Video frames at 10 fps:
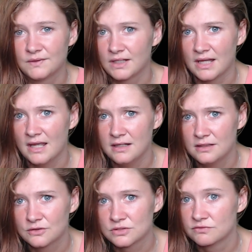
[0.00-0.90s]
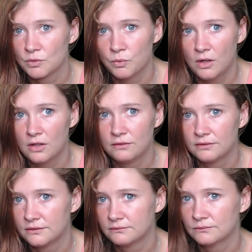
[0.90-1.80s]
decayed because of the water
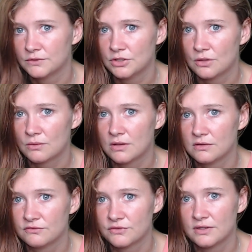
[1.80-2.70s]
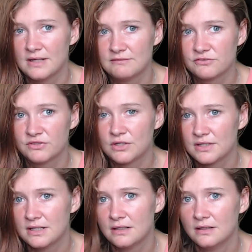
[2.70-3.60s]
and, you know, all of the everything on
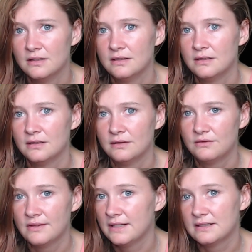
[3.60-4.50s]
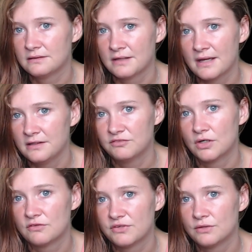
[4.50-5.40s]
it. They didn't get anything off it,